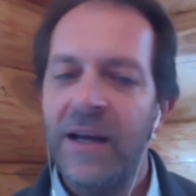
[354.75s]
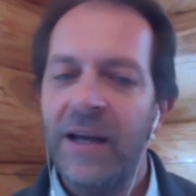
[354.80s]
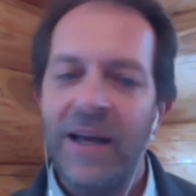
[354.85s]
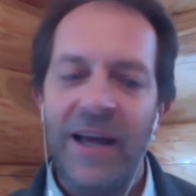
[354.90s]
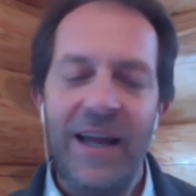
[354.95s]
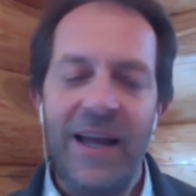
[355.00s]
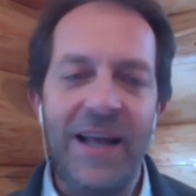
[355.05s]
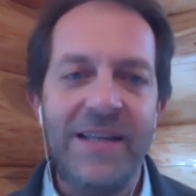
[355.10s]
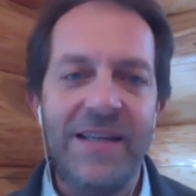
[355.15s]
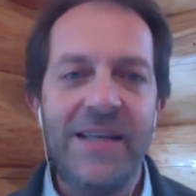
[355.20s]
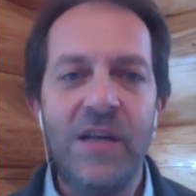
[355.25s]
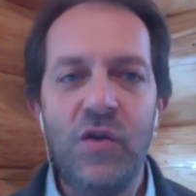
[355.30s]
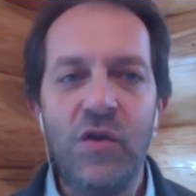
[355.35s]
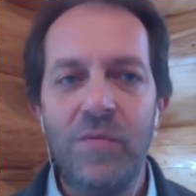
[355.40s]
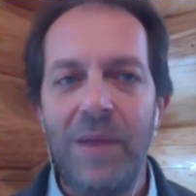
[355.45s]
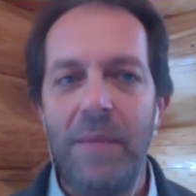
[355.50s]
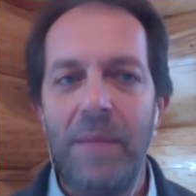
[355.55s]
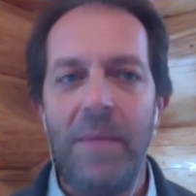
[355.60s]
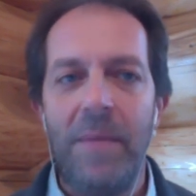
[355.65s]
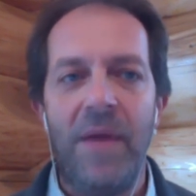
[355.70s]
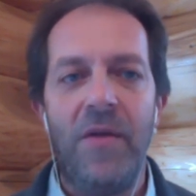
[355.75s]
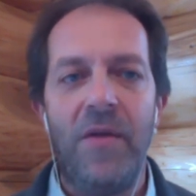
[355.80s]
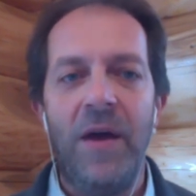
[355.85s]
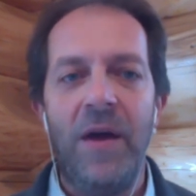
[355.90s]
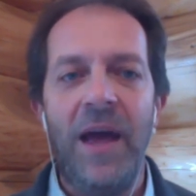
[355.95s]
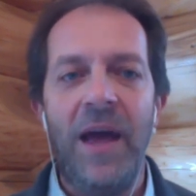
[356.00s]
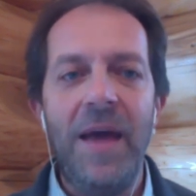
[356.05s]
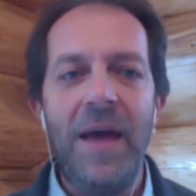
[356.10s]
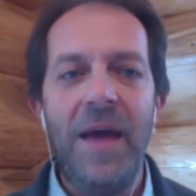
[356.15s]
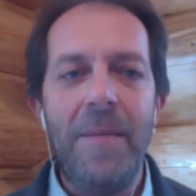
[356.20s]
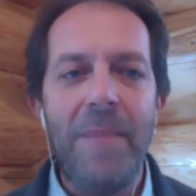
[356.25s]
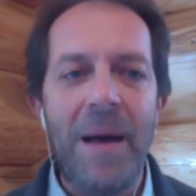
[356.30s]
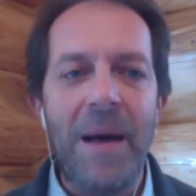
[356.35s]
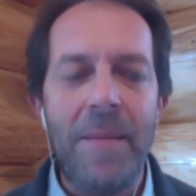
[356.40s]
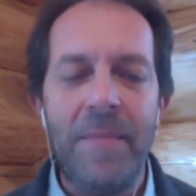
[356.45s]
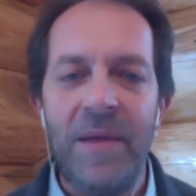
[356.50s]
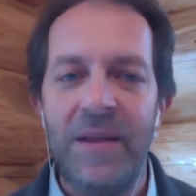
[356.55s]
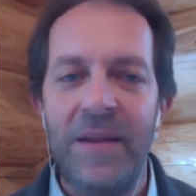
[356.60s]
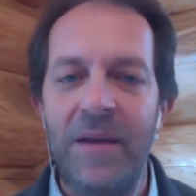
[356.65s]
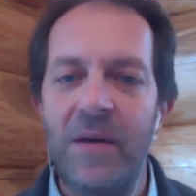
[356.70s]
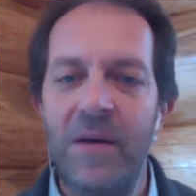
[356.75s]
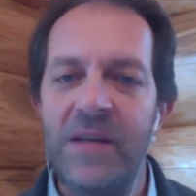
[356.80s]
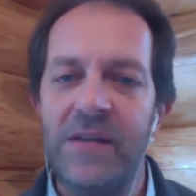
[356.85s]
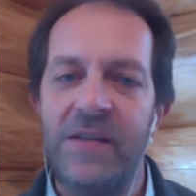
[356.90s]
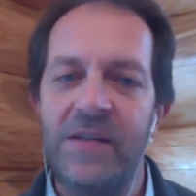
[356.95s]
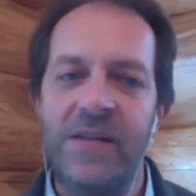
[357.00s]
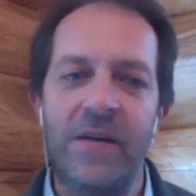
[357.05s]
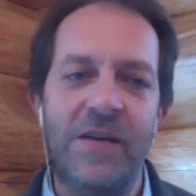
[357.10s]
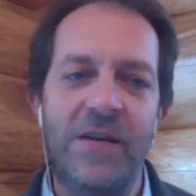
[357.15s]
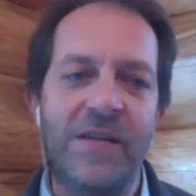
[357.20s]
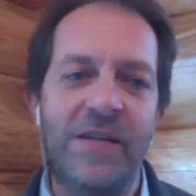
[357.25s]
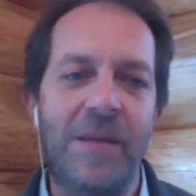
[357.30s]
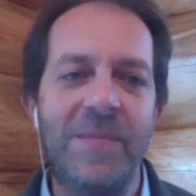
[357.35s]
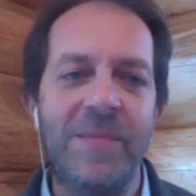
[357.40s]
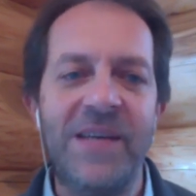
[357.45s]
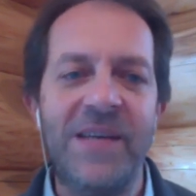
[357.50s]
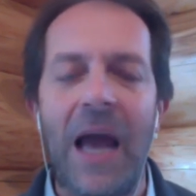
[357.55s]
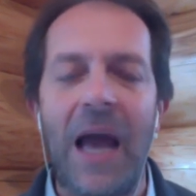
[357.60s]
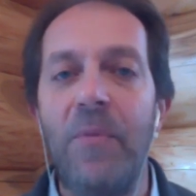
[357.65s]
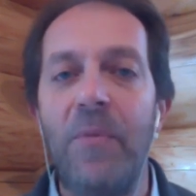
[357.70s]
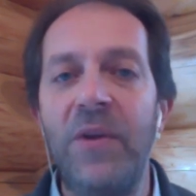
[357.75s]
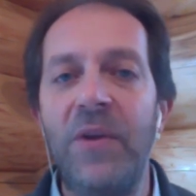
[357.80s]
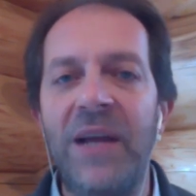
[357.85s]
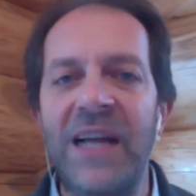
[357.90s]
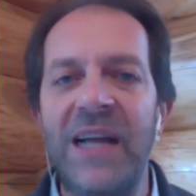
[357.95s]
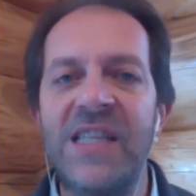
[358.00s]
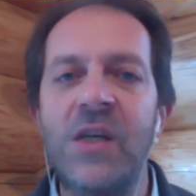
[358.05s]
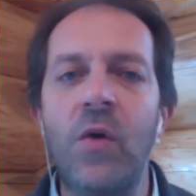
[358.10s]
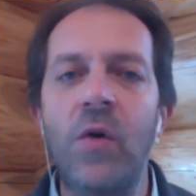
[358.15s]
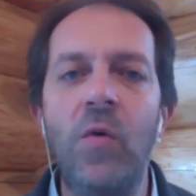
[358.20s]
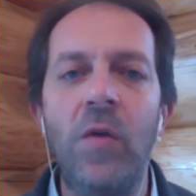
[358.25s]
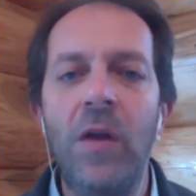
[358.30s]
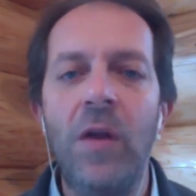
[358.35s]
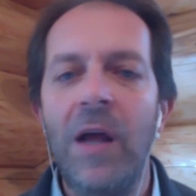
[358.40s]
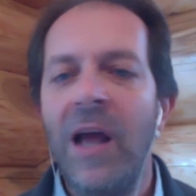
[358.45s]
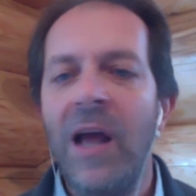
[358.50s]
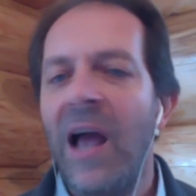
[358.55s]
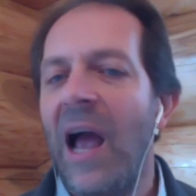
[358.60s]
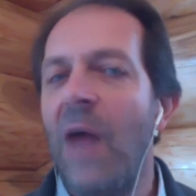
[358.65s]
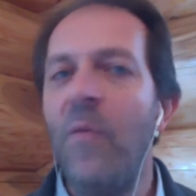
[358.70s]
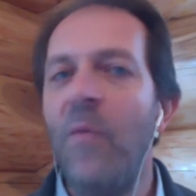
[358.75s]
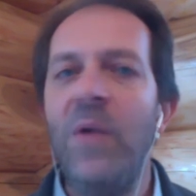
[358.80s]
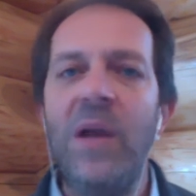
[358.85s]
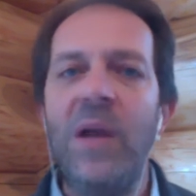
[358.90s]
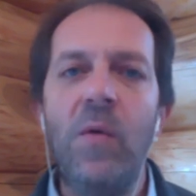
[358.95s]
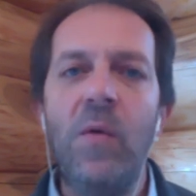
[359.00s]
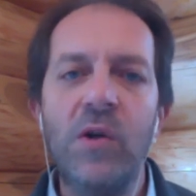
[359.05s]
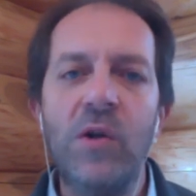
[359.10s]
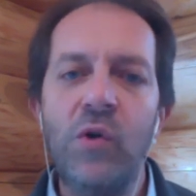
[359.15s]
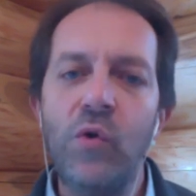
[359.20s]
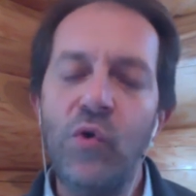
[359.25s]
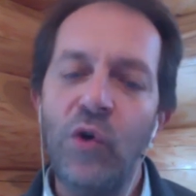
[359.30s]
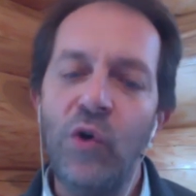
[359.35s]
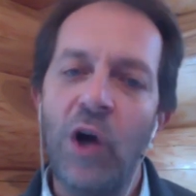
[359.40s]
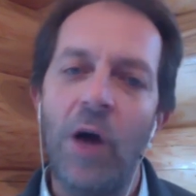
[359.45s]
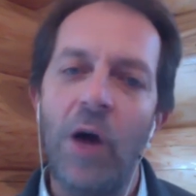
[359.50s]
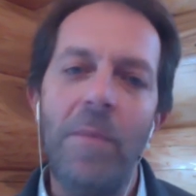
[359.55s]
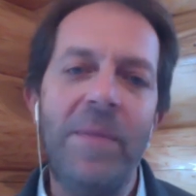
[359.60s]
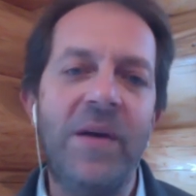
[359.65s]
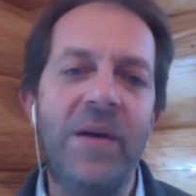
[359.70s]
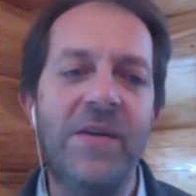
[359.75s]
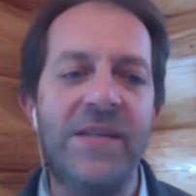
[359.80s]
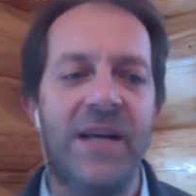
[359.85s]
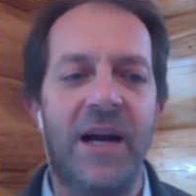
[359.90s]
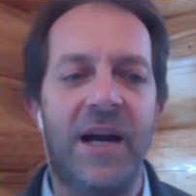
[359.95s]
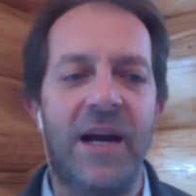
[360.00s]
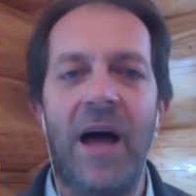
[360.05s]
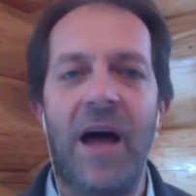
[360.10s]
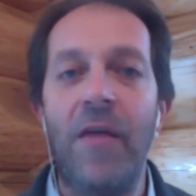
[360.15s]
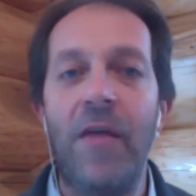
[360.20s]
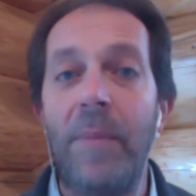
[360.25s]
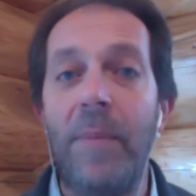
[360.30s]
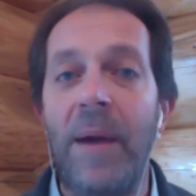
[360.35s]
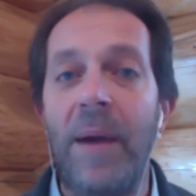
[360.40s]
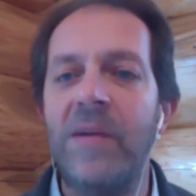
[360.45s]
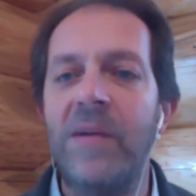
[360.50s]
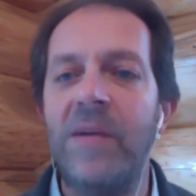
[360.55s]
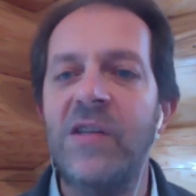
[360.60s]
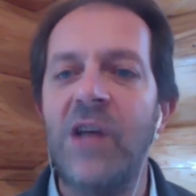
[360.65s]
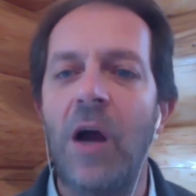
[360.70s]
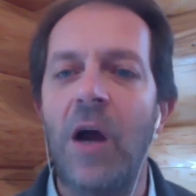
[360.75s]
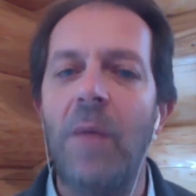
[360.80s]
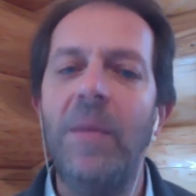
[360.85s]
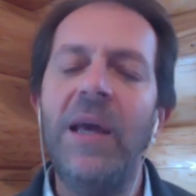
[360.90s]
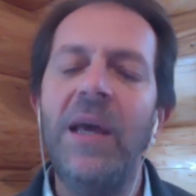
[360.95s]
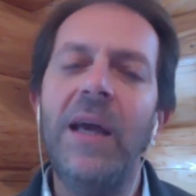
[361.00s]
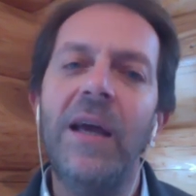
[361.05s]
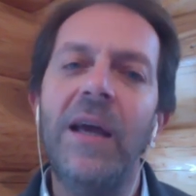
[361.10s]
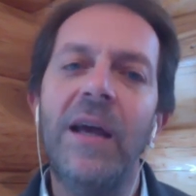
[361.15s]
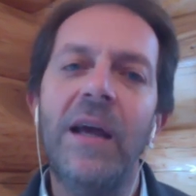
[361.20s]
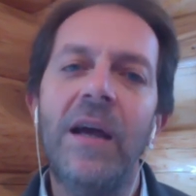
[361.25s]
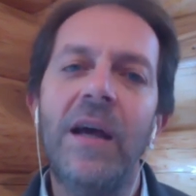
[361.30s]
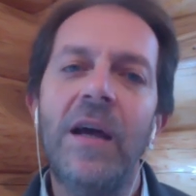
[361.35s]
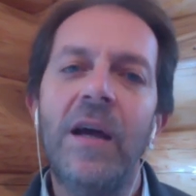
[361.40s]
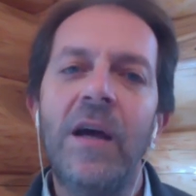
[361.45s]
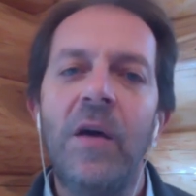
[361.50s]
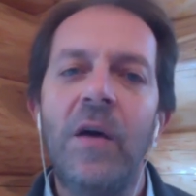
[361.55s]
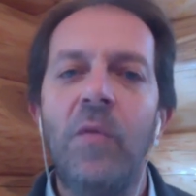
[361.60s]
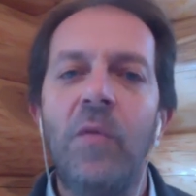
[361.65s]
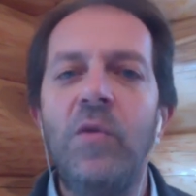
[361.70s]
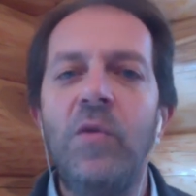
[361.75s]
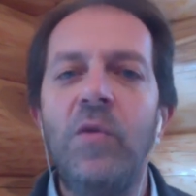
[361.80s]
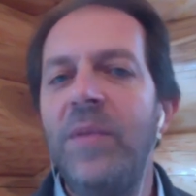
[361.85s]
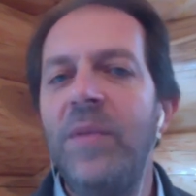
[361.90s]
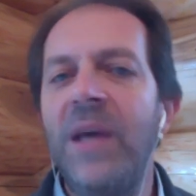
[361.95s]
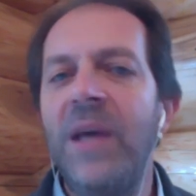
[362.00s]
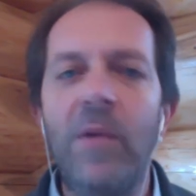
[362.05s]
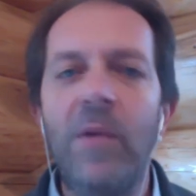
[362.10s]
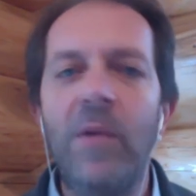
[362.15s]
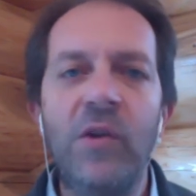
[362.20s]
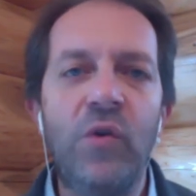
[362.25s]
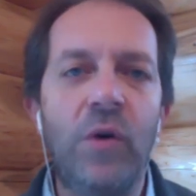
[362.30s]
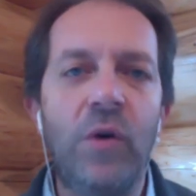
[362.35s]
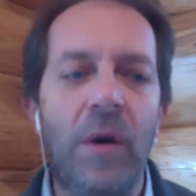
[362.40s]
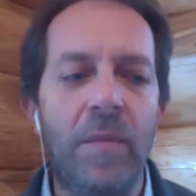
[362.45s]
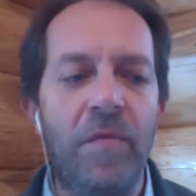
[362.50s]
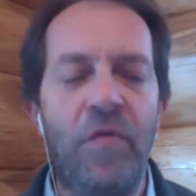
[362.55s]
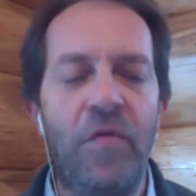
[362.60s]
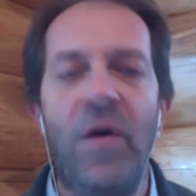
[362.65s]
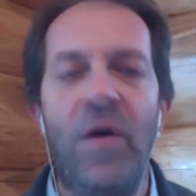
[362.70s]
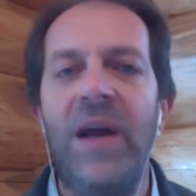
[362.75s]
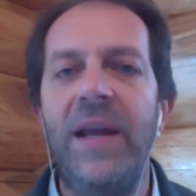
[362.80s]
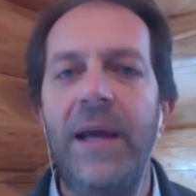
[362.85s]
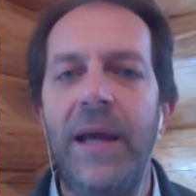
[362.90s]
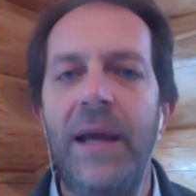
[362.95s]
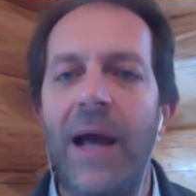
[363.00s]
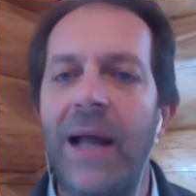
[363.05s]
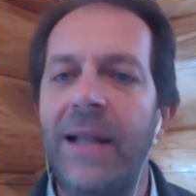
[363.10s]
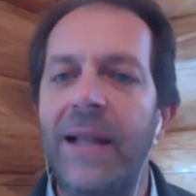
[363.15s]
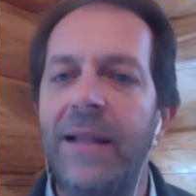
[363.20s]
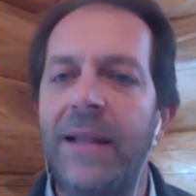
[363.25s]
and i said to my mother hey mom there is uh, something happening at school i really want you to come because there are other parents coming would you be able to come friday at